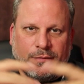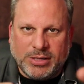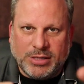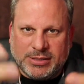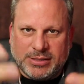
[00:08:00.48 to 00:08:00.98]
the
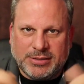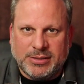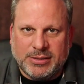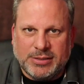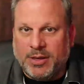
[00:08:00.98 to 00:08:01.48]
focusing
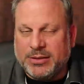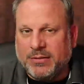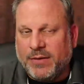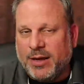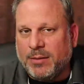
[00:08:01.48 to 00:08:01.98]
system
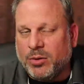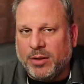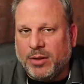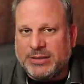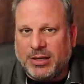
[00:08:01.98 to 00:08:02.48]
that's
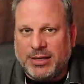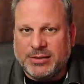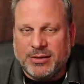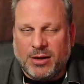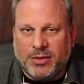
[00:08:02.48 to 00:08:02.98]
available on these
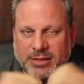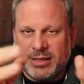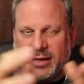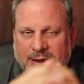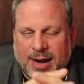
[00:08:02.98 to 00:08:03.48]

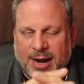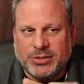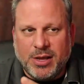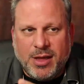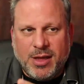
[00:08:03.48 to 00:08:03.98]

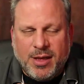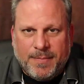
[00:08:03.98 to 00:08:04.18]
cameras,